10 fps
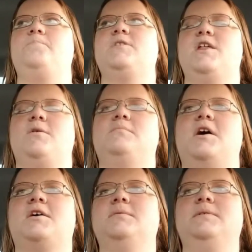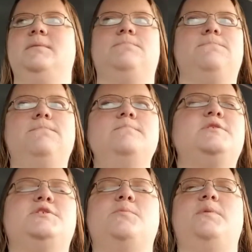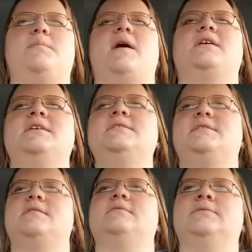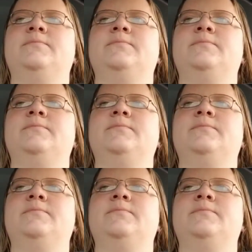you know, I'm not going to be stupid about it. So